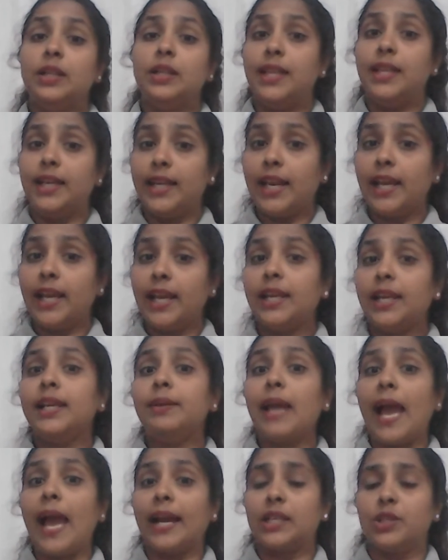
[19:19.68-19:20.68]
the
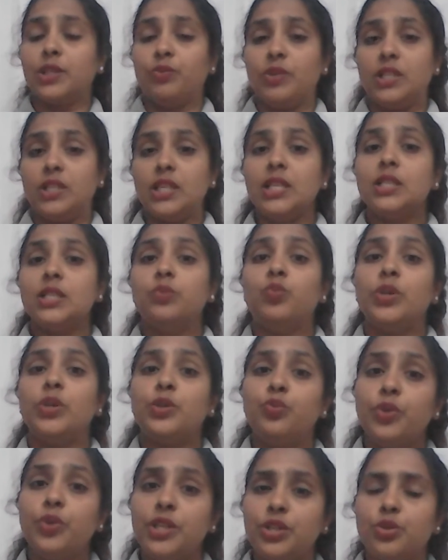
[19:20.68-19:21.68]
daily activities
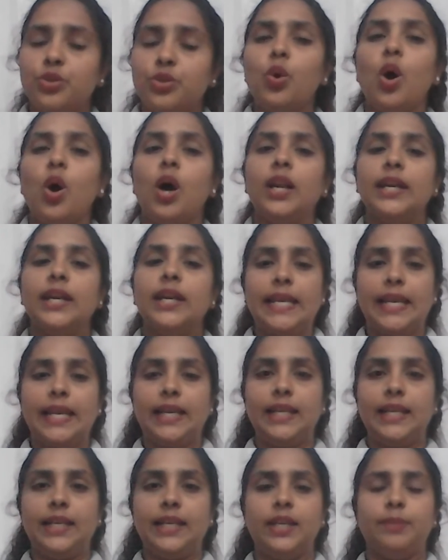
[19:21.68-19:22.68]
which we do on a
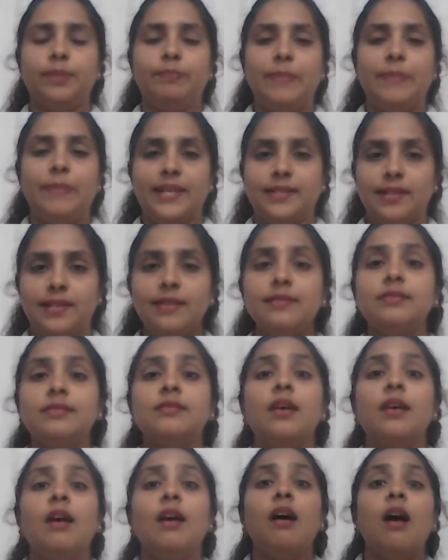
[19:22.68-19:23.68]
daily basis,
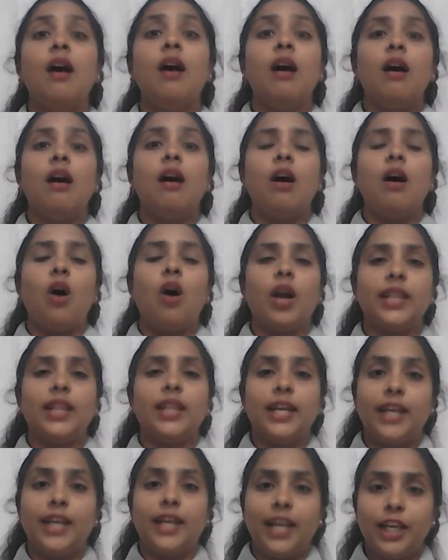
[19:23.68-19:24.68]
or
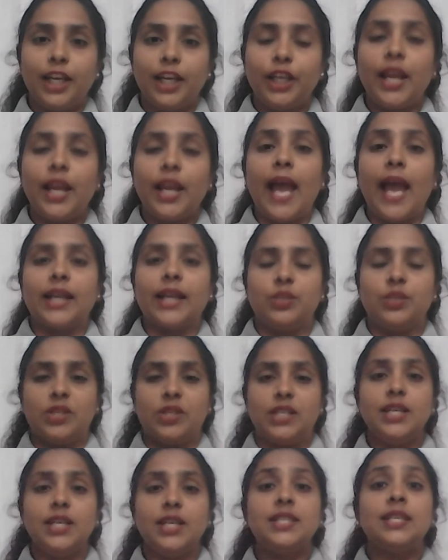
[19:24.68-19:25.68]
the daily
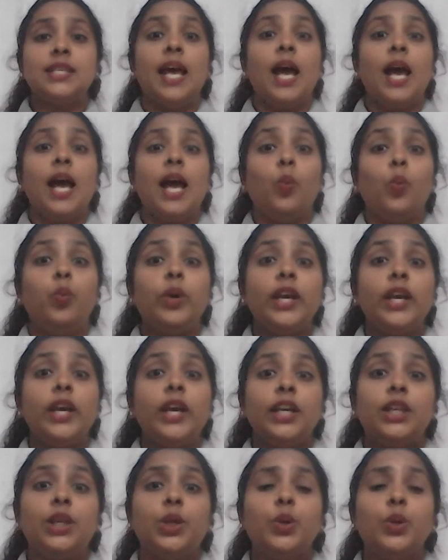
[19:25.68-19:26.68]
activities, we
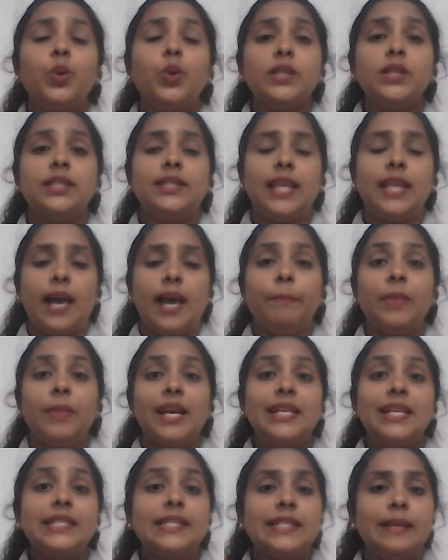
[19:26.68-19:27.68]
use them
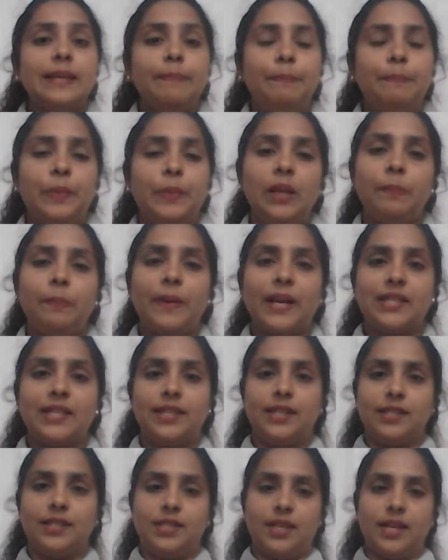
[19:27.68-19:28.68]
in simple
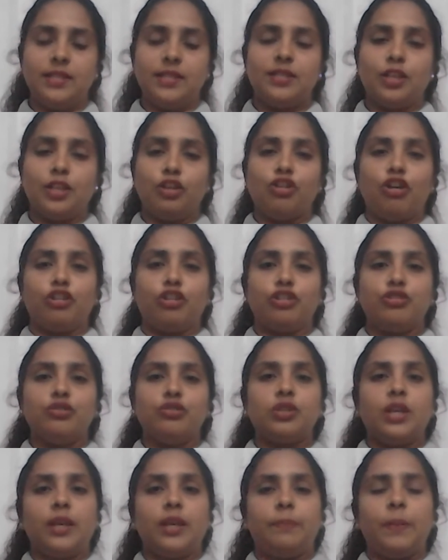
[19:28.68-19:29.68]
present tense in order
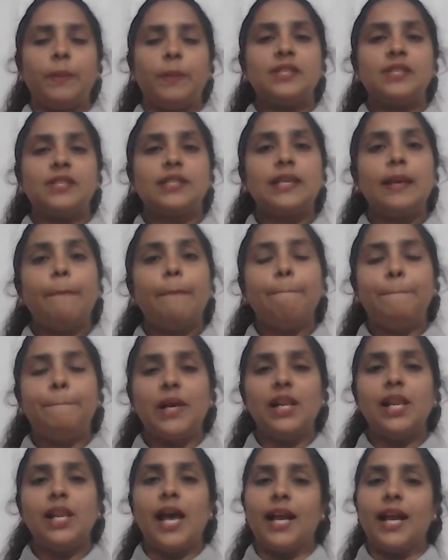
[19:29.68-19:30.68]
to keep it
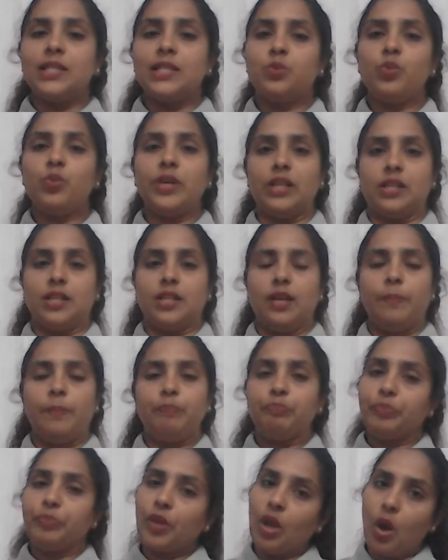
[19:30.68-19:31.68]
simple and sweet.
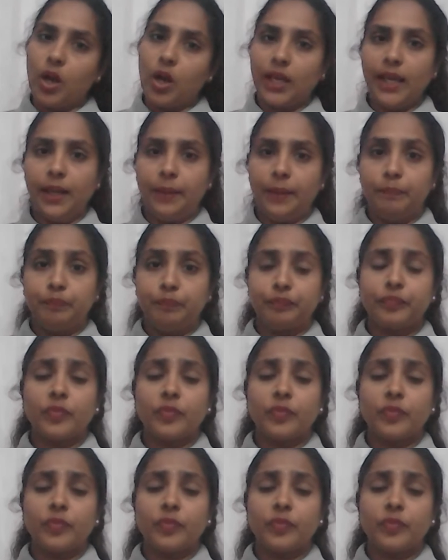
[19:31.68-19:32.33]
Okay,